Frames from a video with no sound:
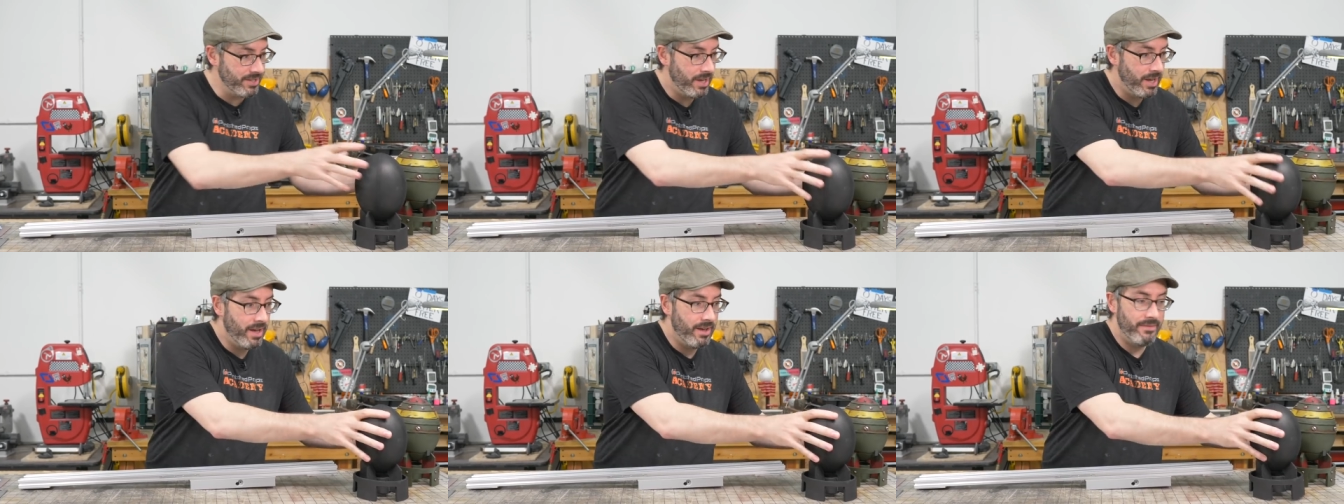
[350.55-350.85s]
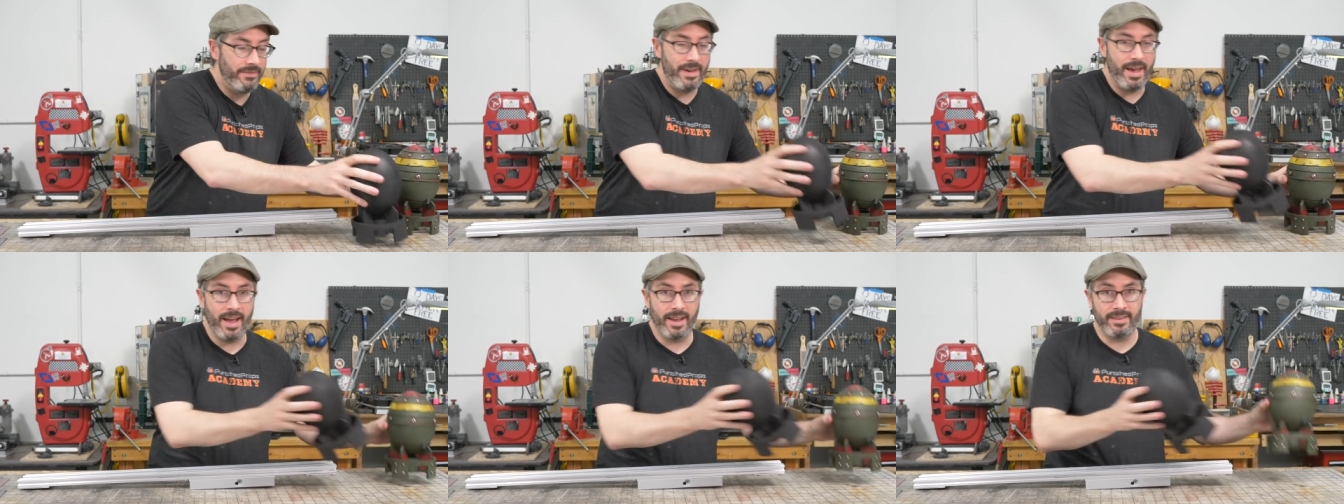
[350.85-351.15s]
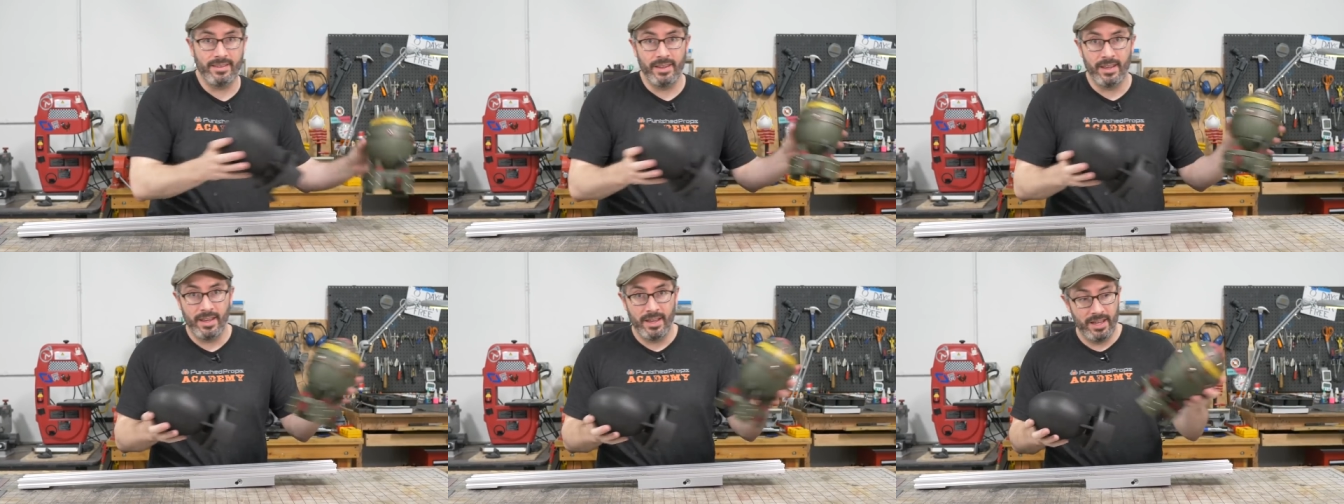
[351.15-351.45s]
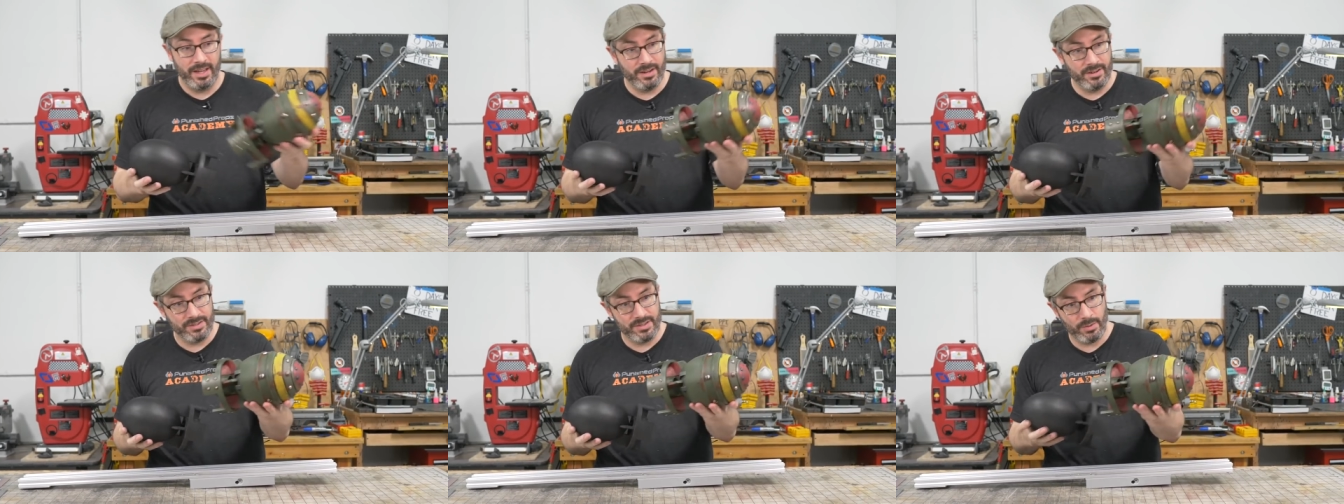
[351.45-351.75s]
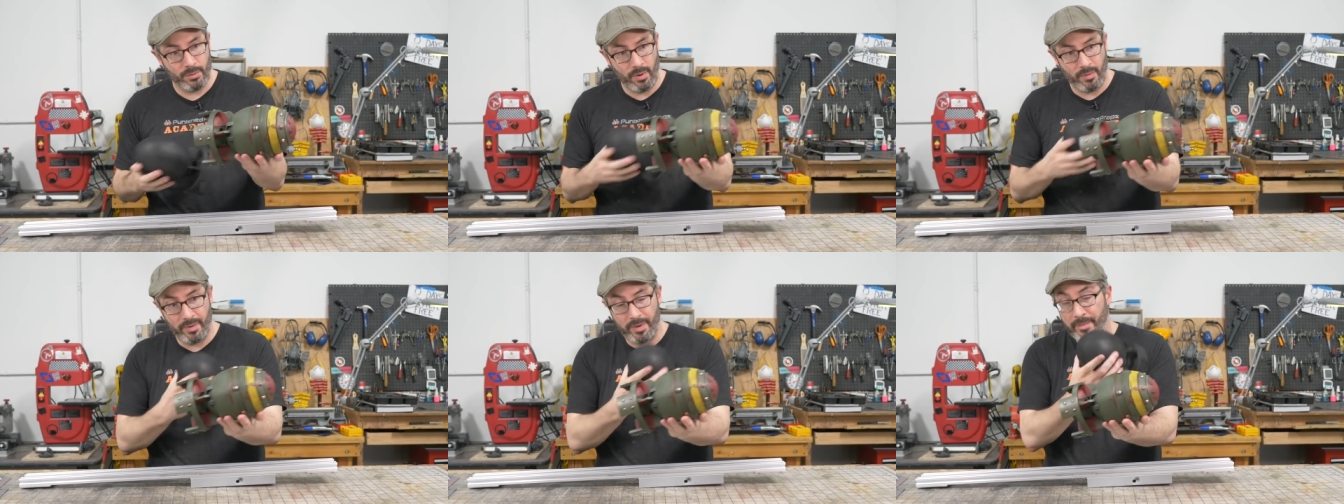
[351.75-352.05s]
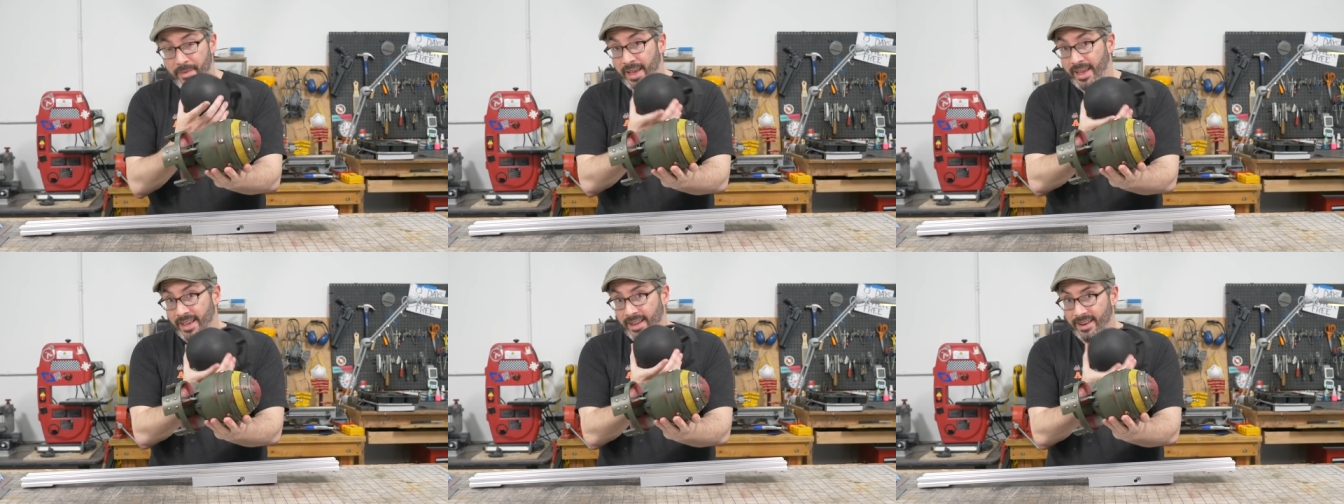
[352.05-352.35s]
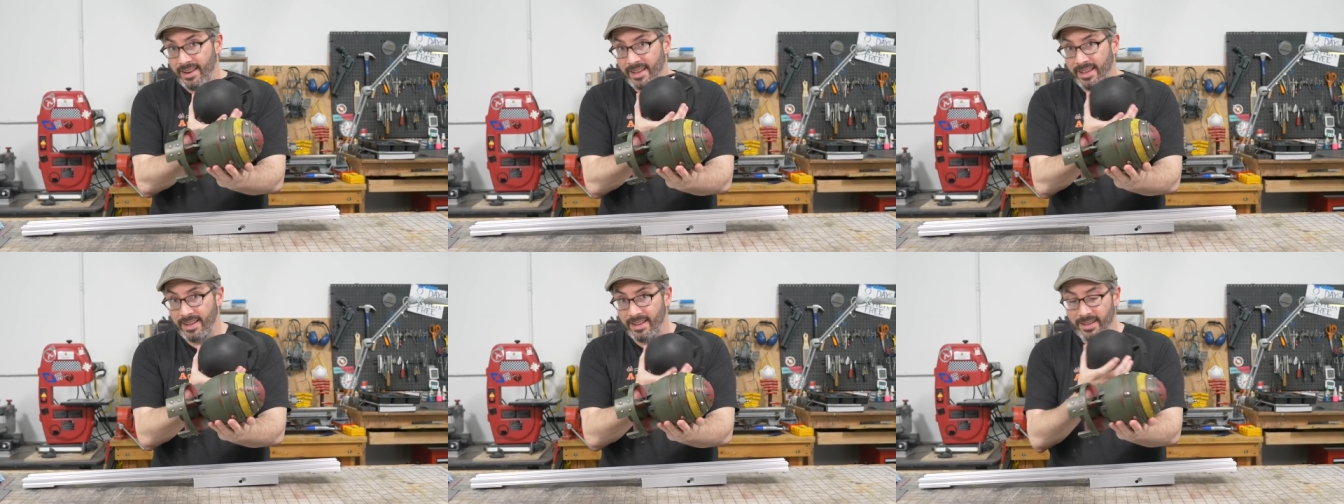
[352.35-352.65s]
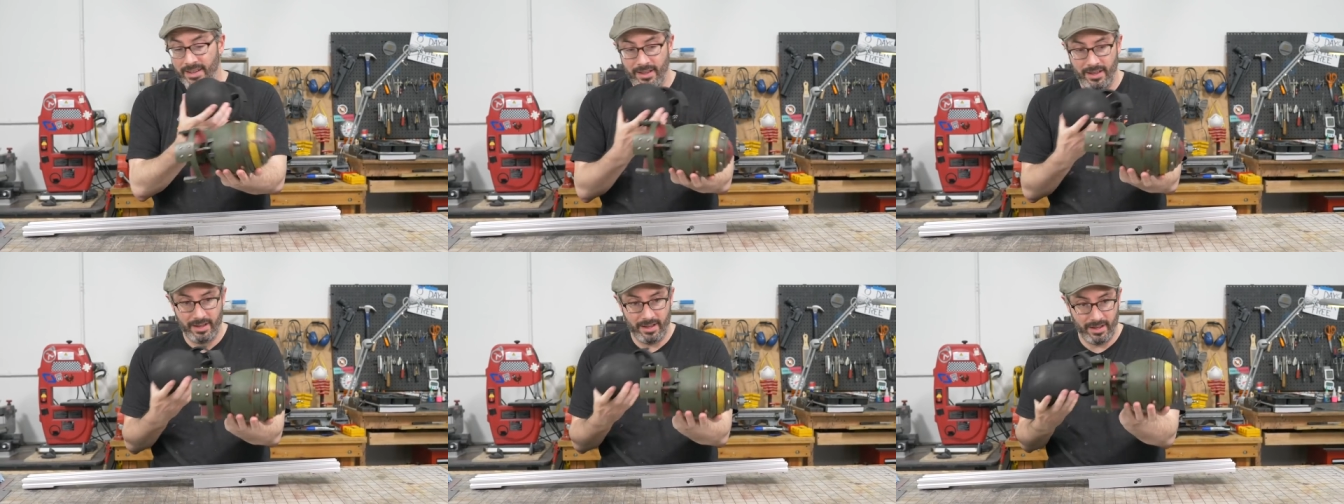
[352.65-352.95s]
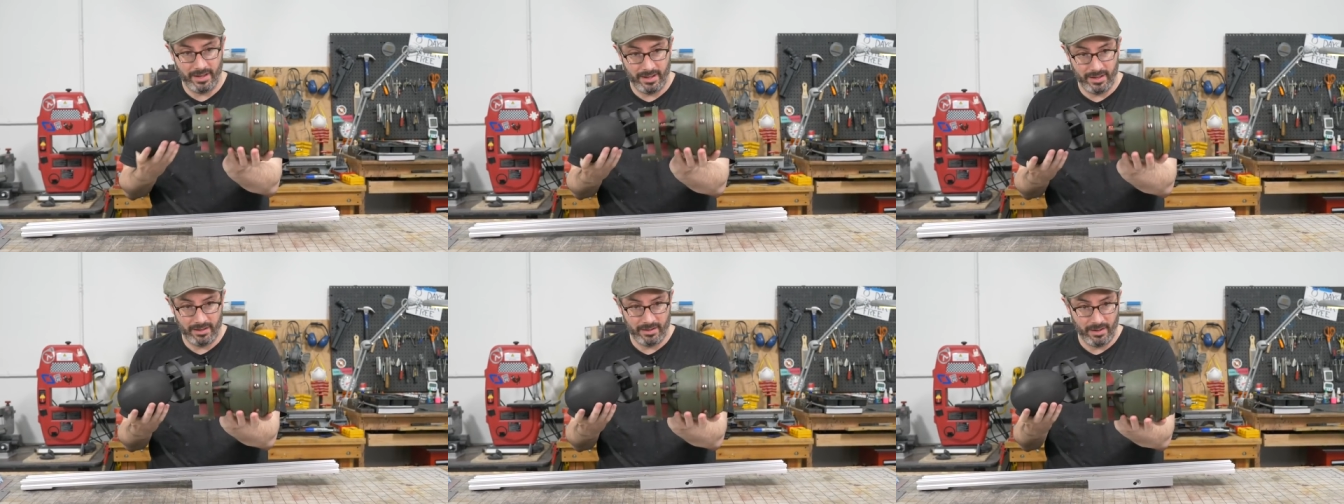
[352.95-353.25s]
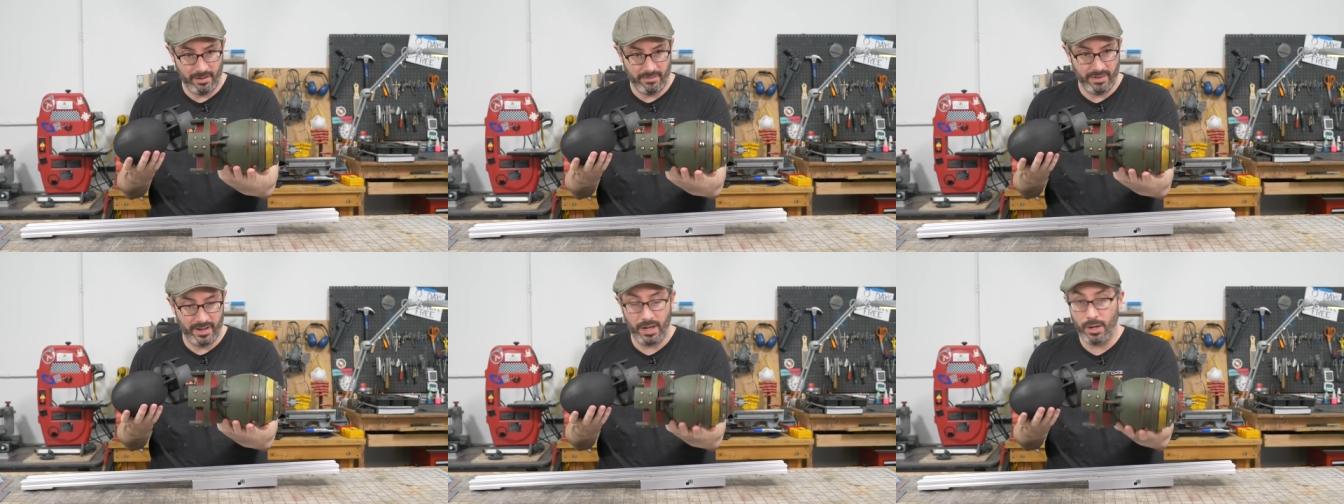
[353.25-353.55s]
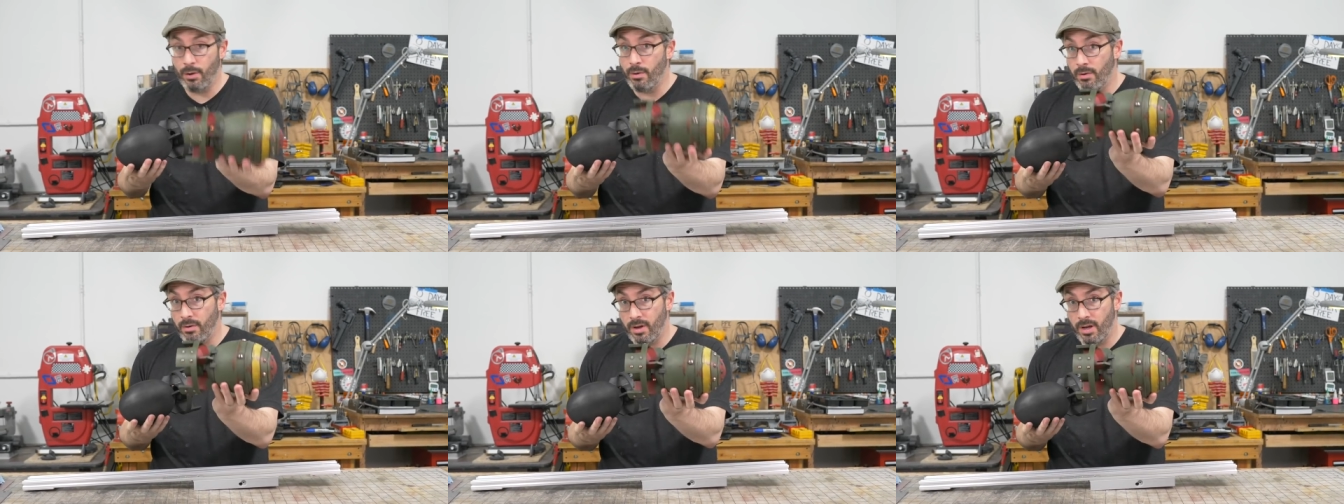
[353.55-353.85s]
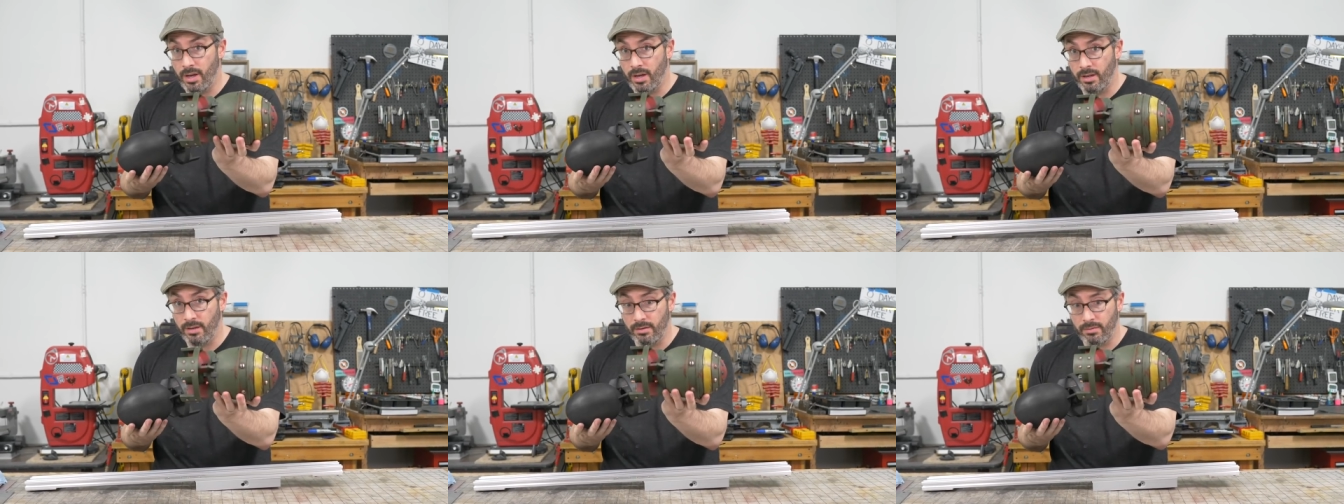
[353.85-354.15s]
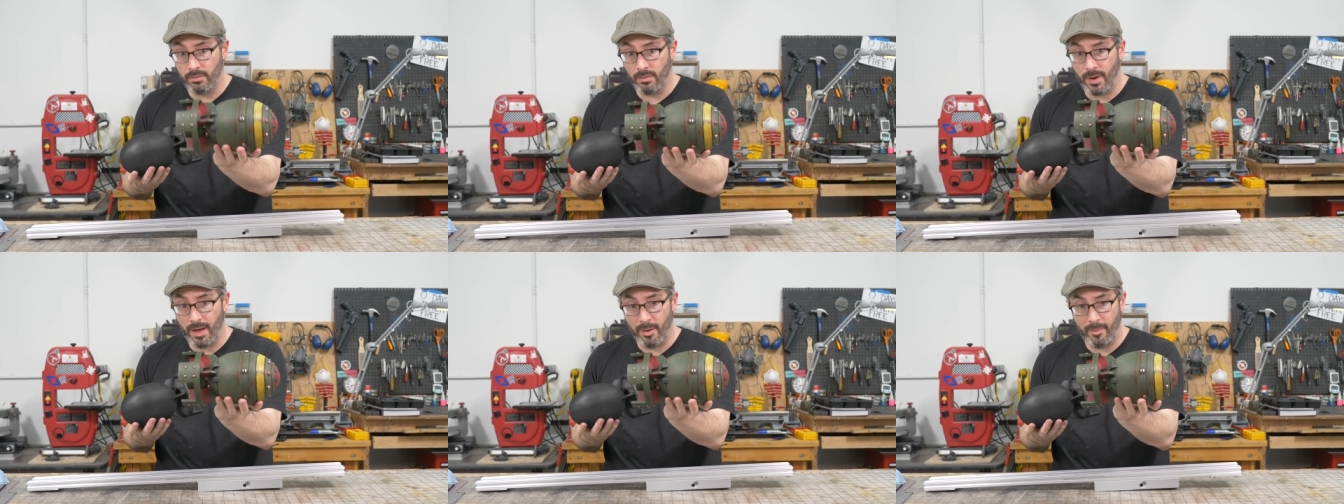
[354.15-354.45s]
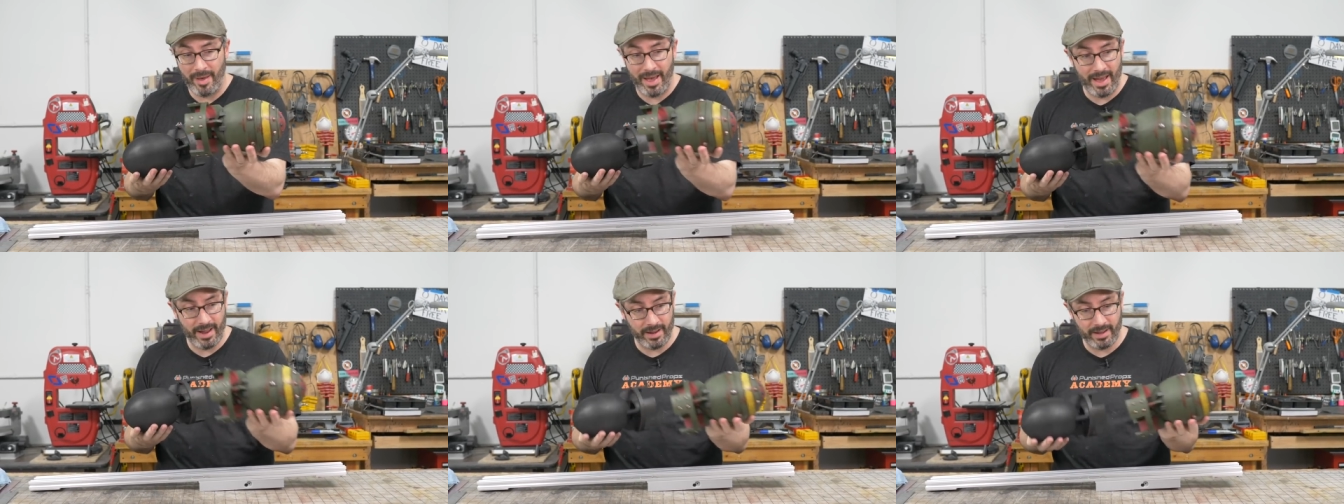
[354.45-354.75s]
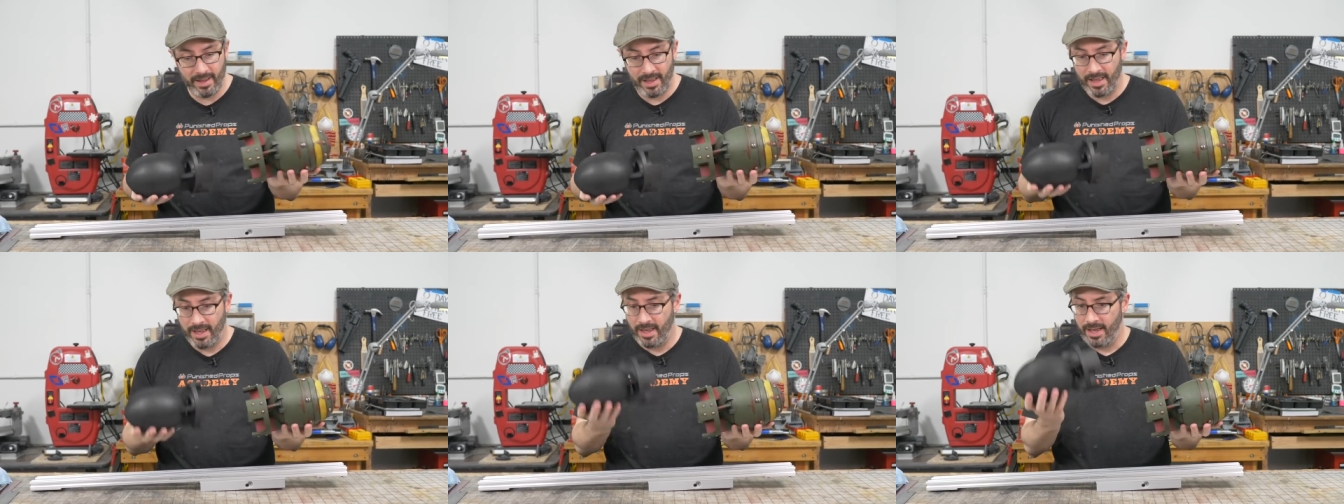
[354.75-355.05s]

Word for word: In fact, here's the one we made in uh, a video a while back.